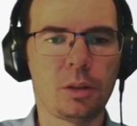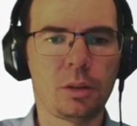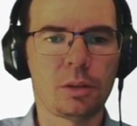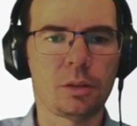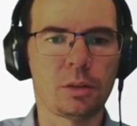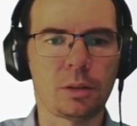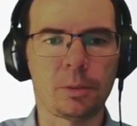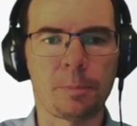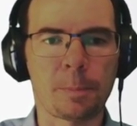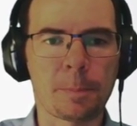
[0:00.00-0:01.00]

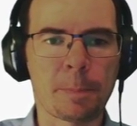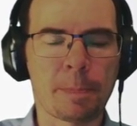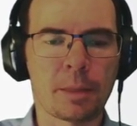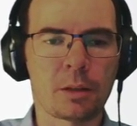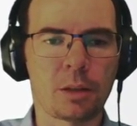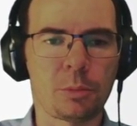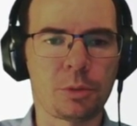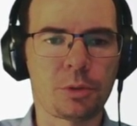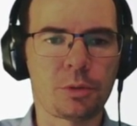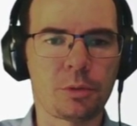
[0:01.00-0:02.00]
I
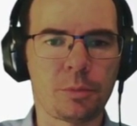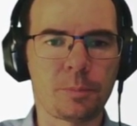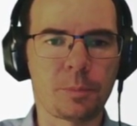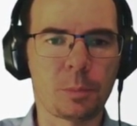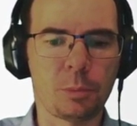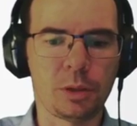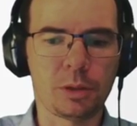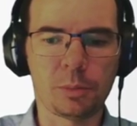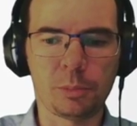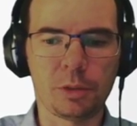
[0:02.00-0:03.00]
want to
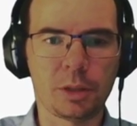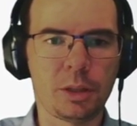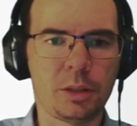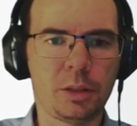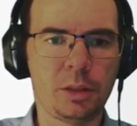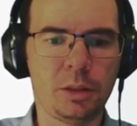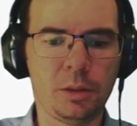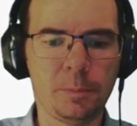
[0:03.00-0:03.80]
multiply C